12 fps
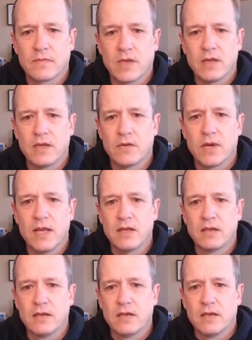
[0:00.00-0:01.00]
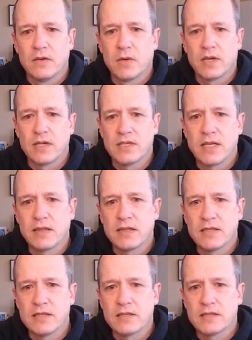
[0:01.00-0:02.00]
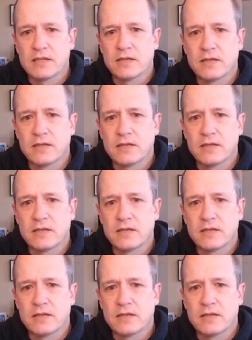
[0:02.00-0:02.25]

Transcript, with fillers: Okay, great. We're going to take this